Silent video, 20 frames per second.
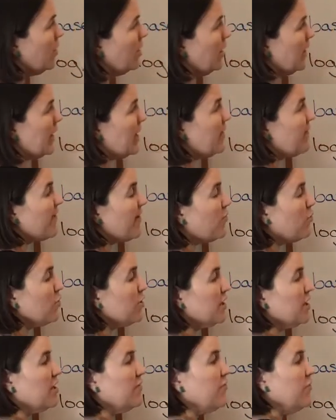if I were to
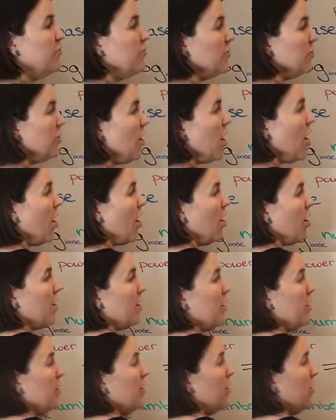give you the log,
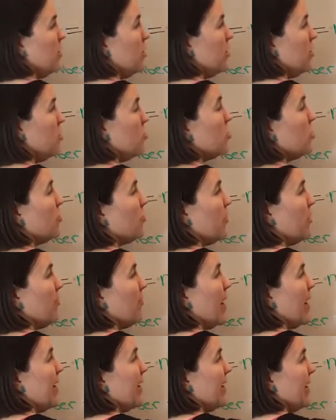you could
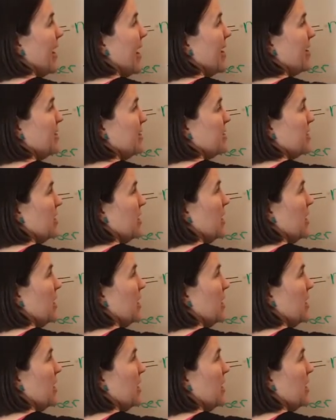rewrite it as the